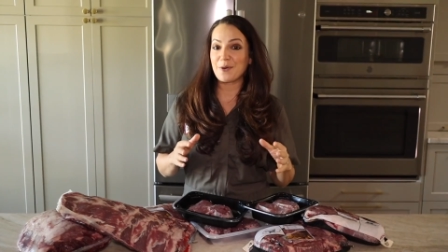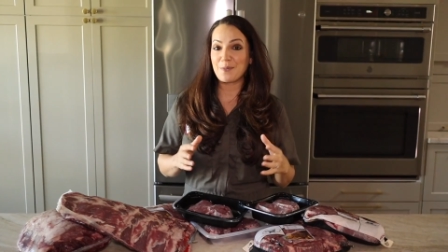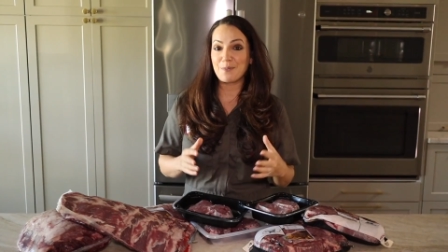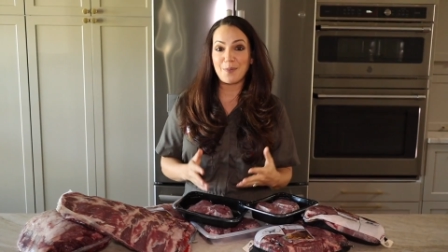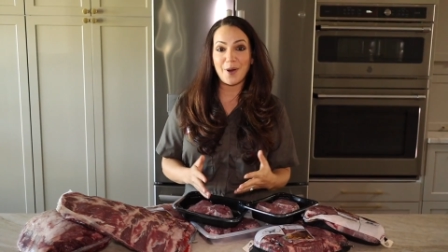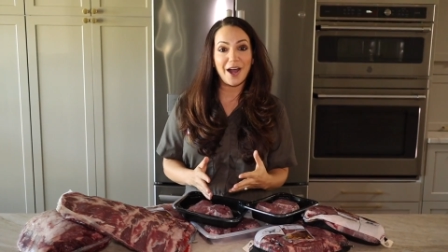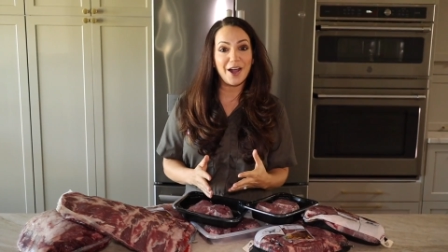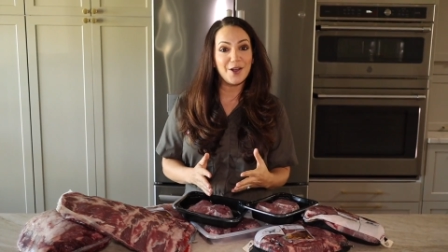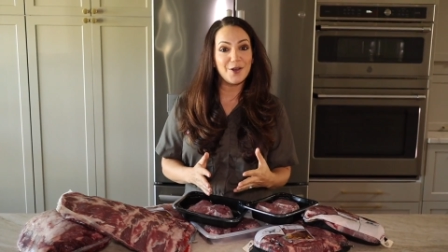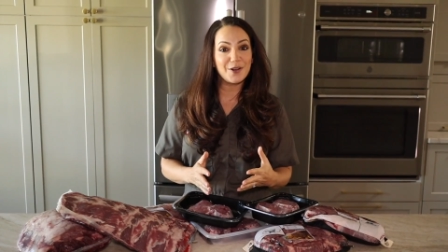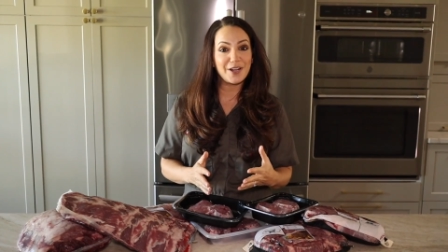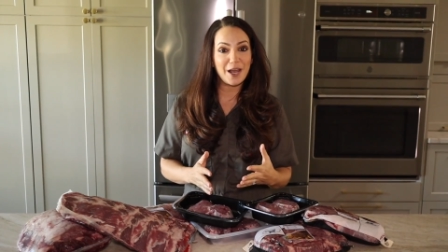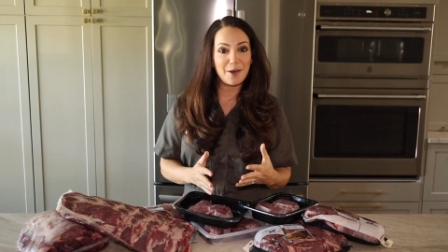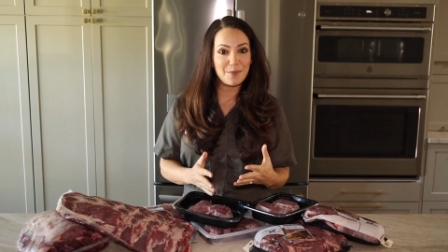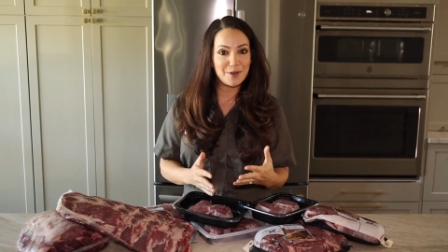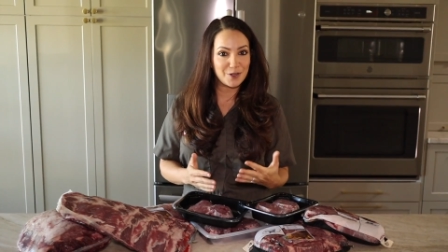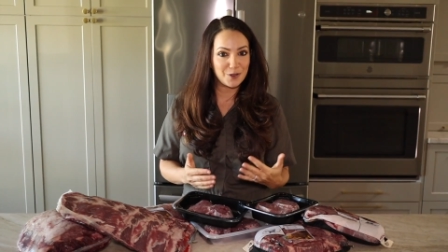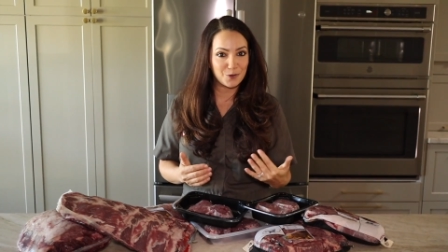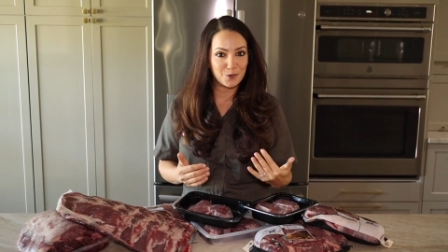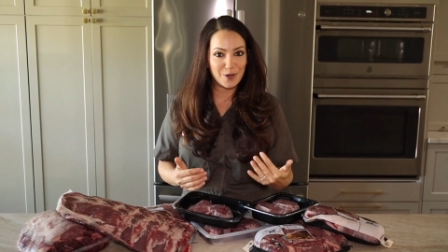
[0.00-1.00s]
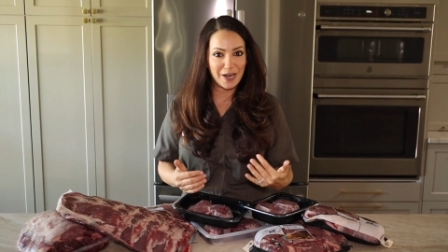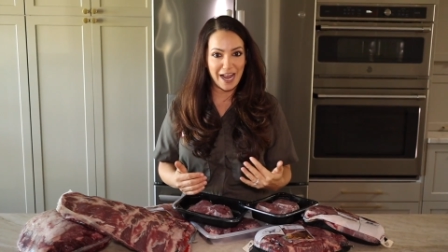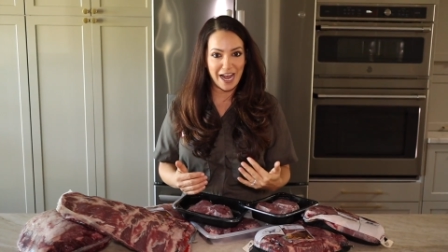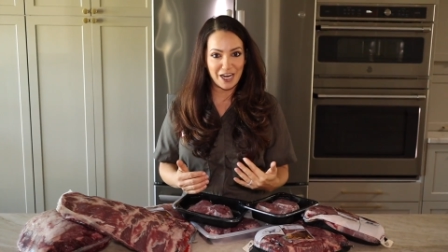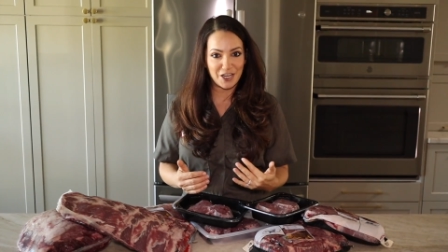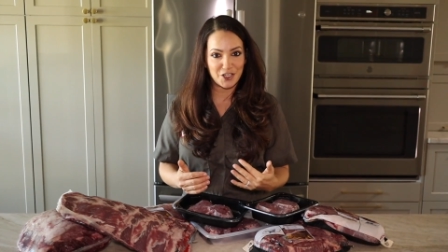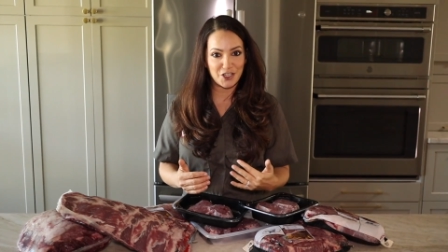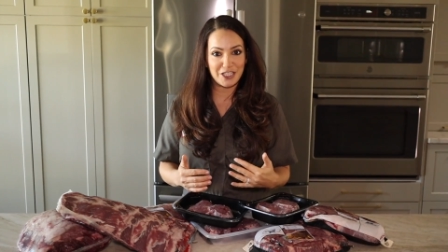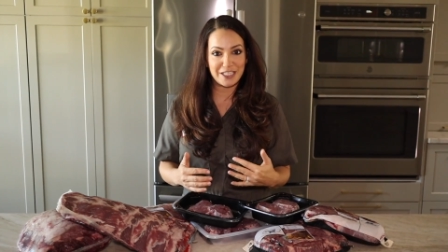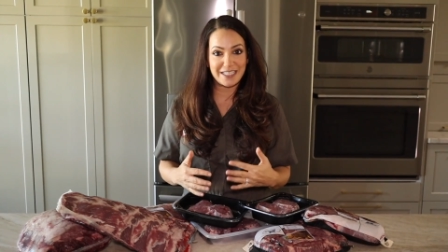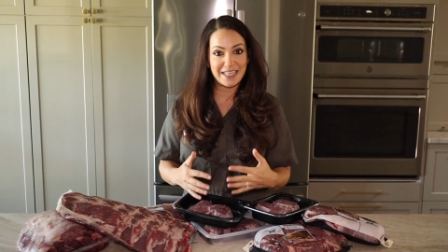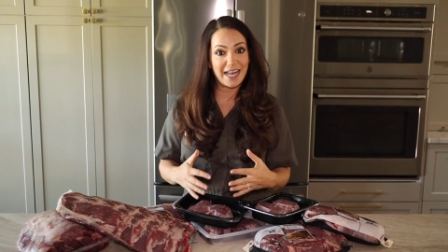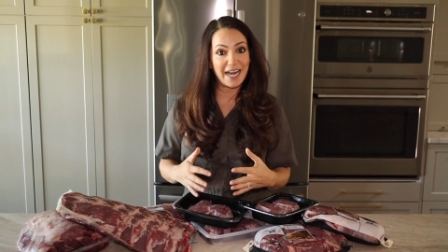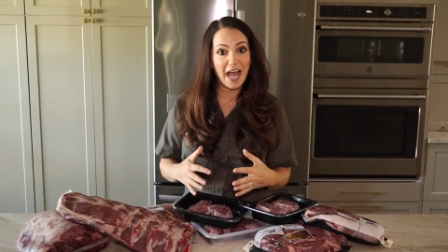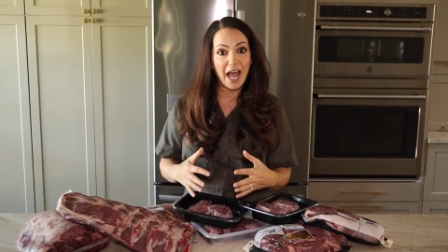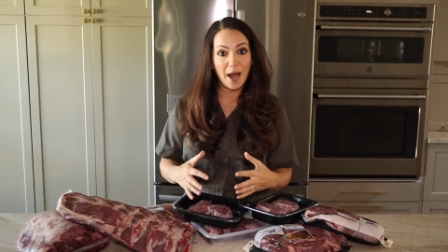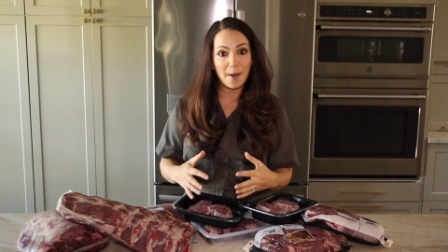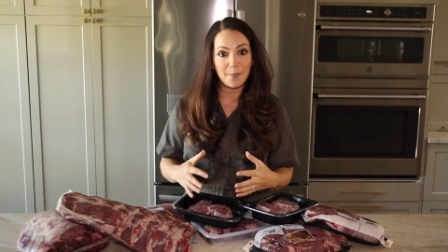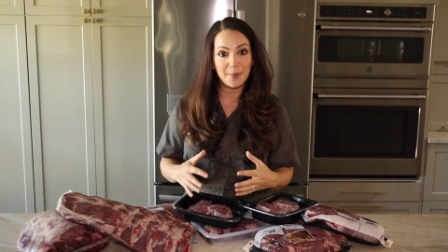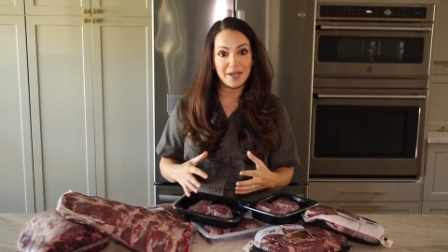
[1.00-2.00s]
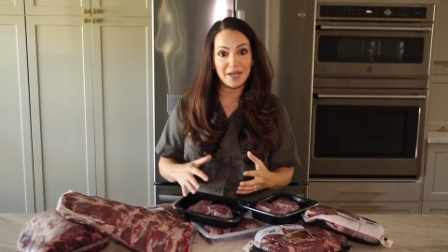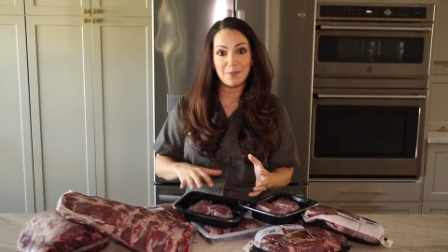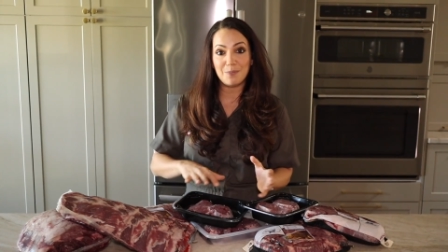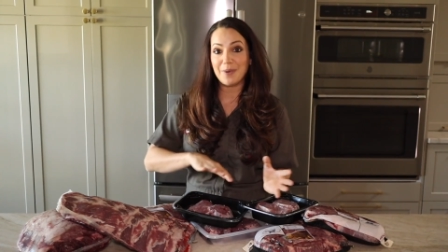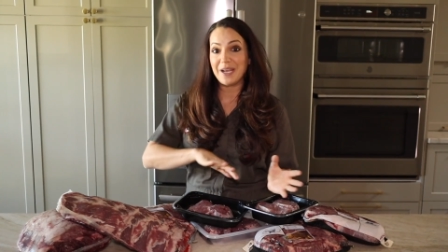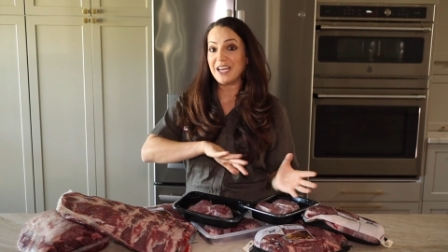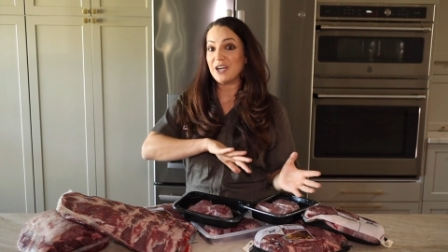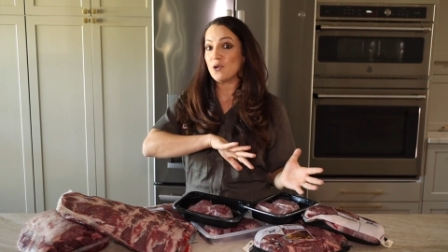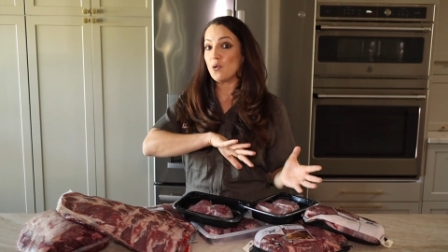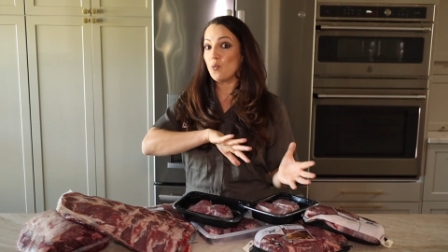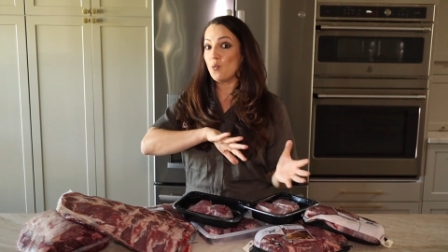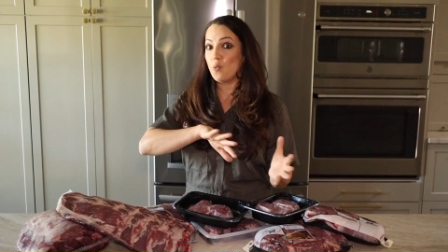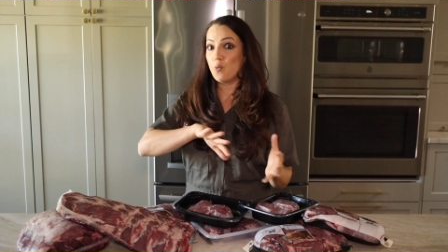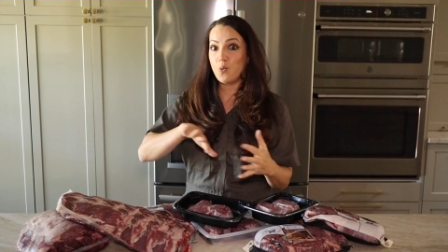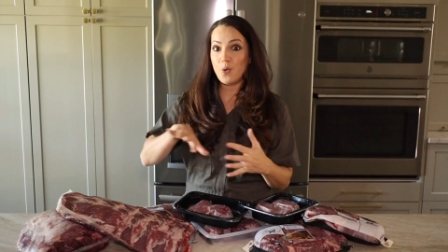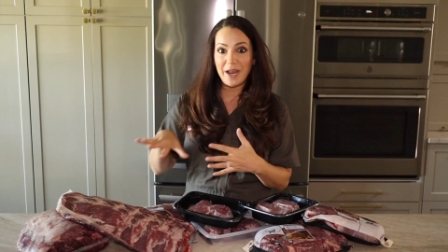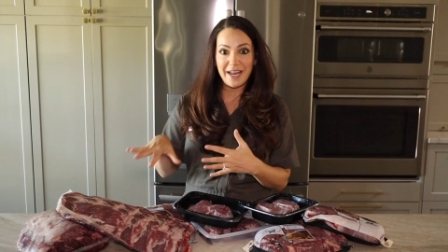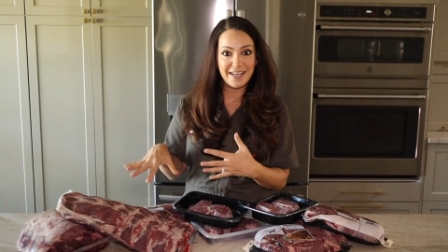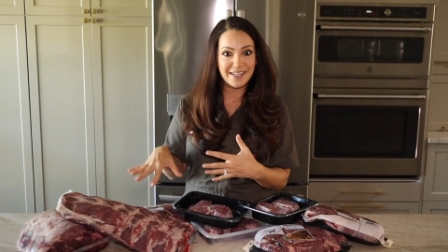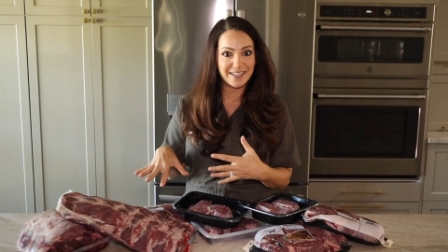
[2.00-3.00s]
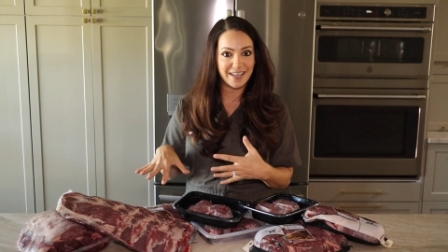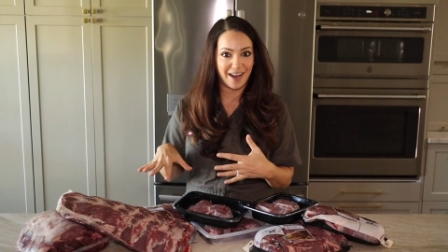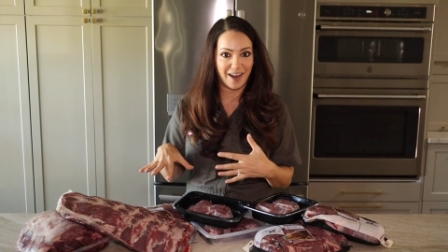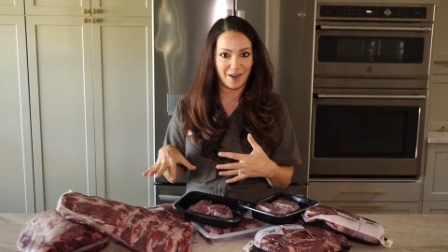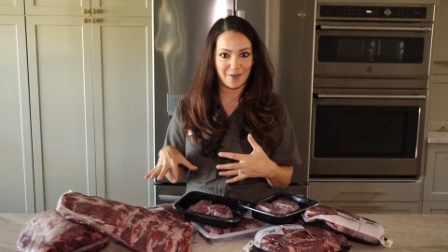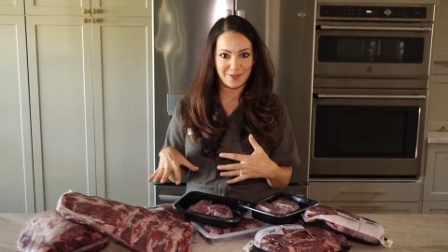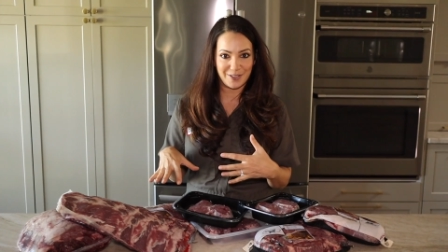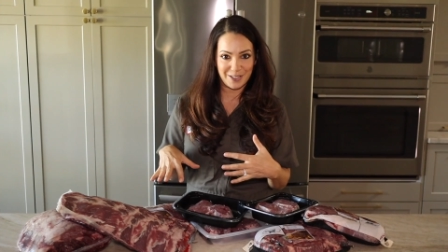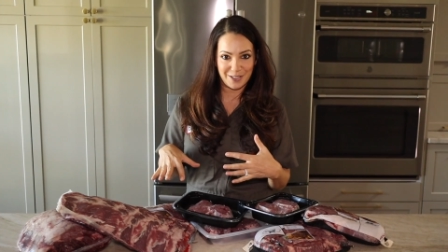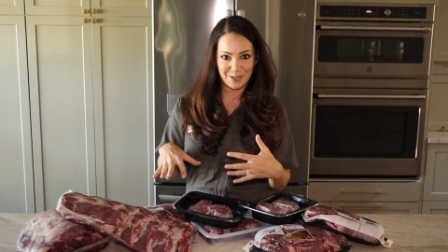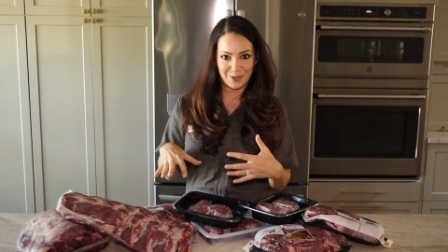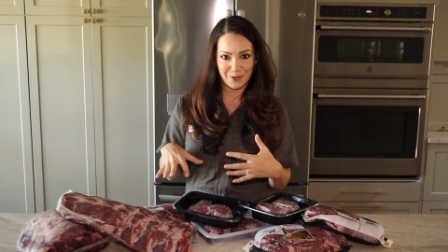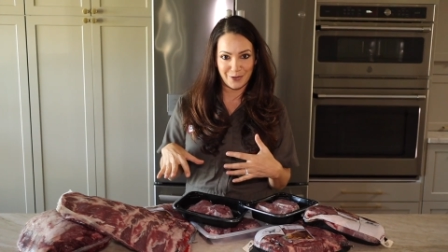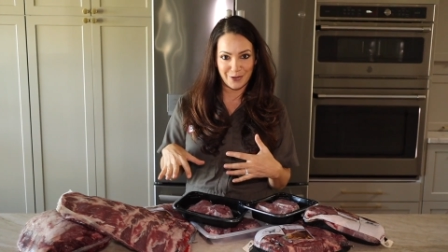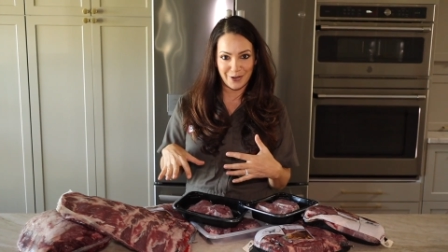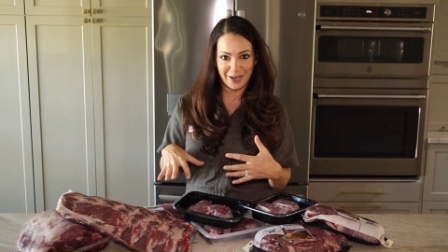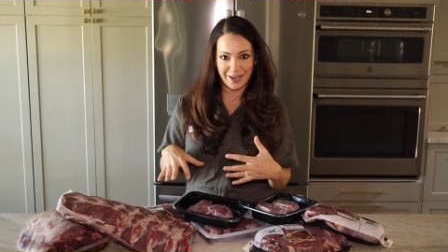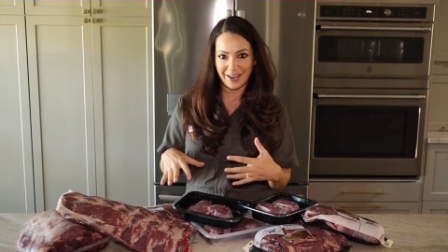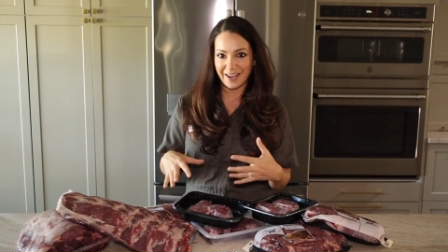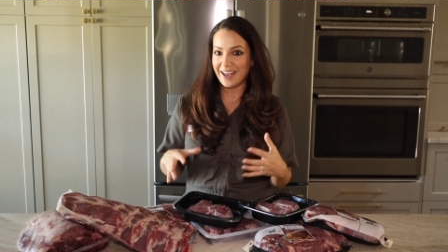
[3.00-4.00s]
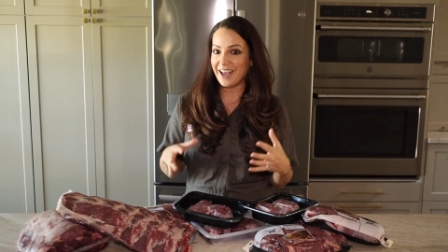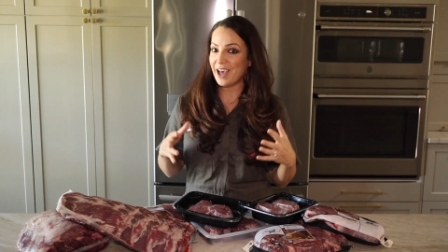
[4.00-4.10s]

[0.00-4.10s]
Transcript: are biochemical reactions that happen in meat weeks after slaughter,